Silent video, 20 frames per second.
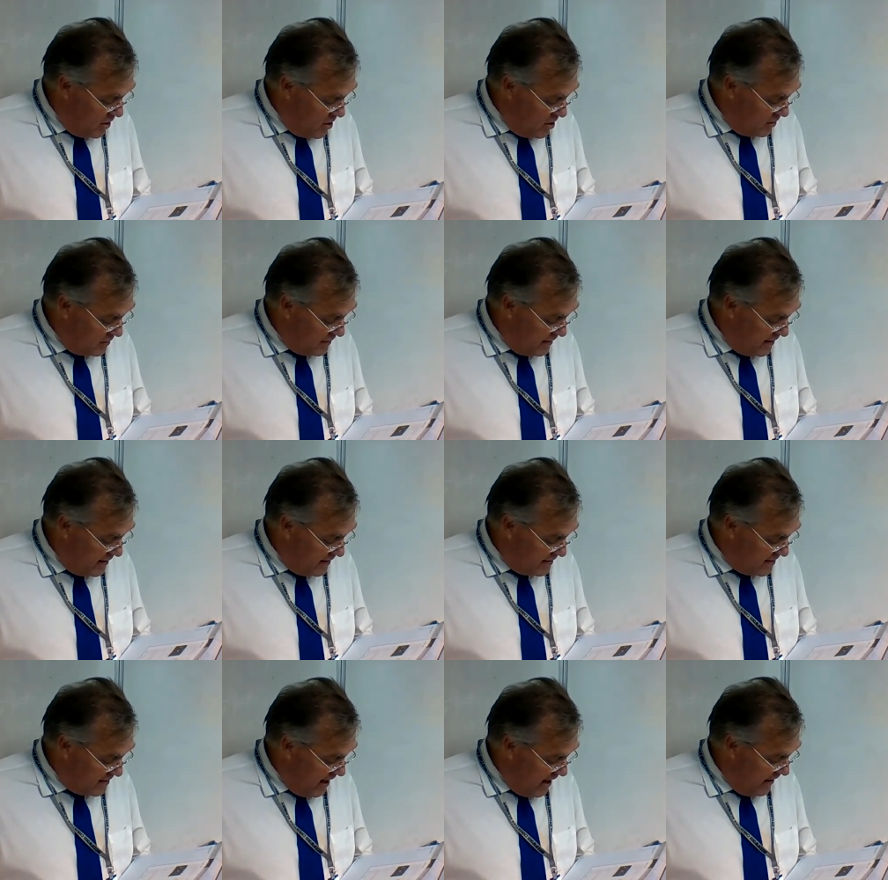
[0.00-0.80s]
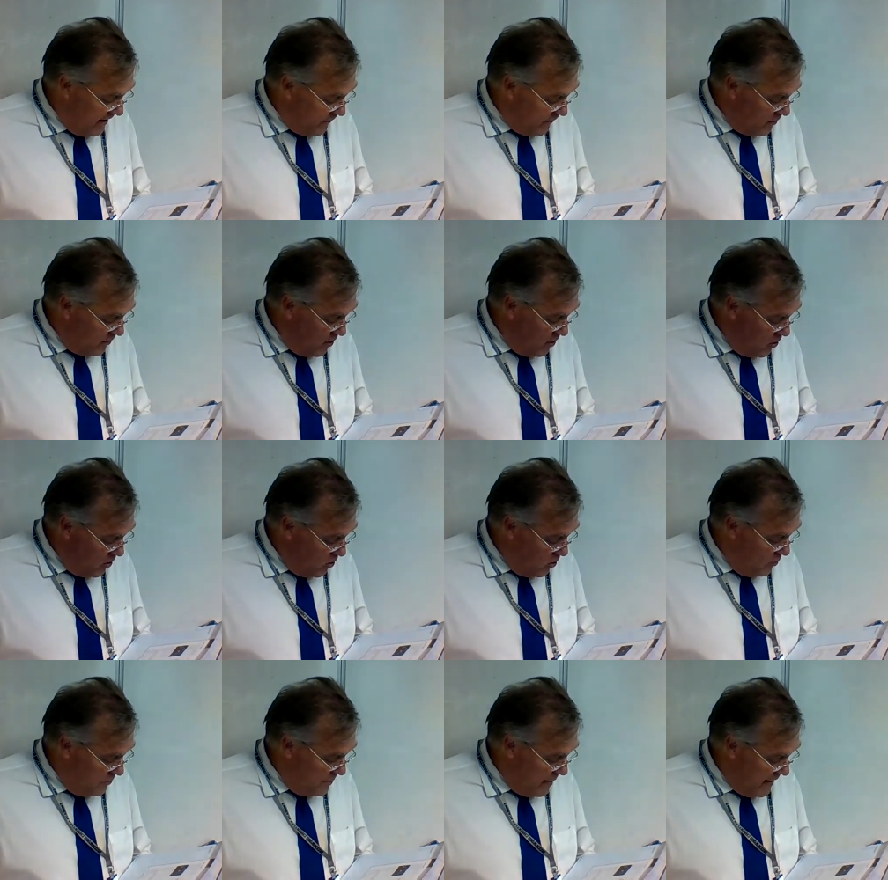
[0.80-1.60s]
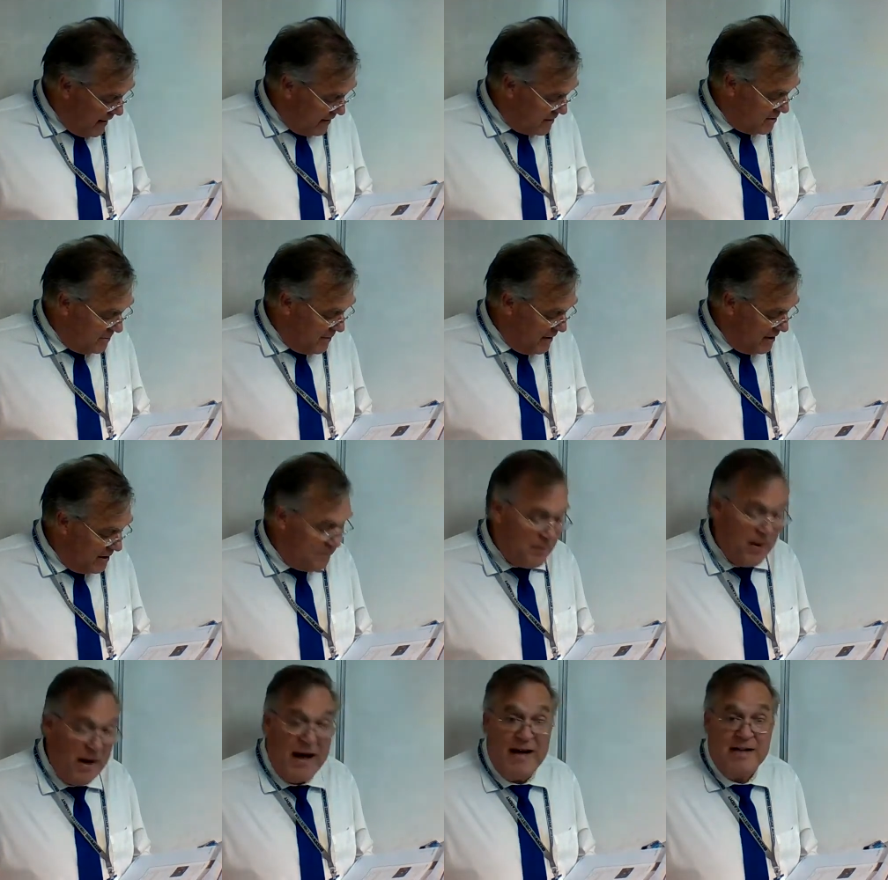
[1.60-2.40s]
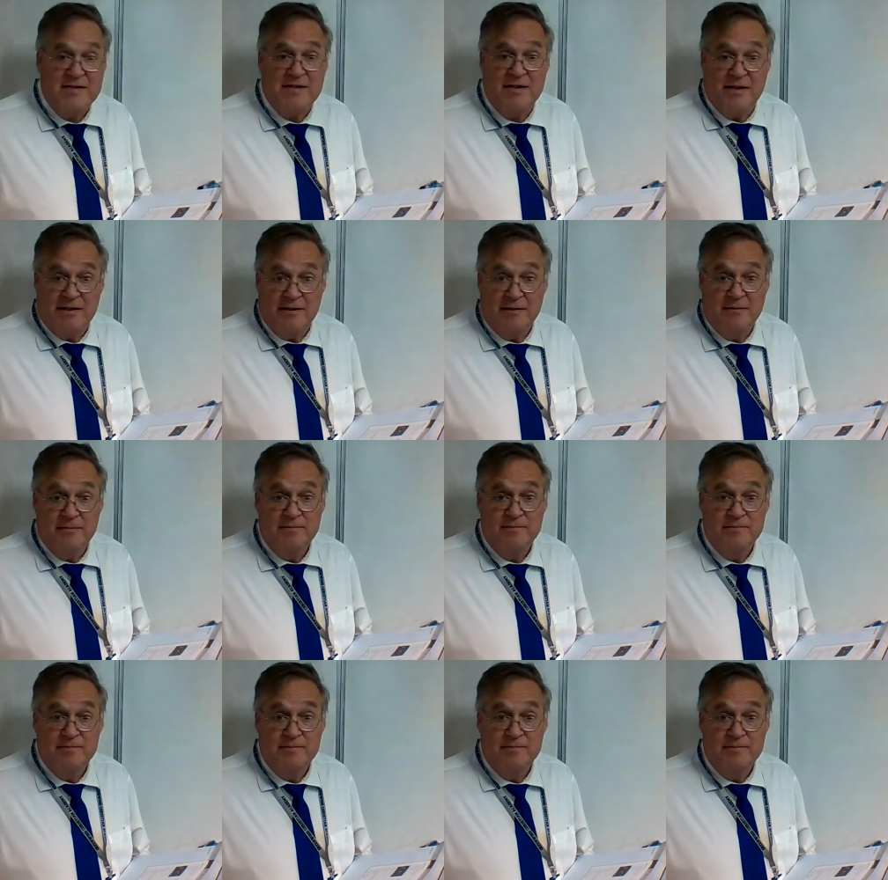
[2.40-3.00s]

long did it take for the whole bed to be deposited?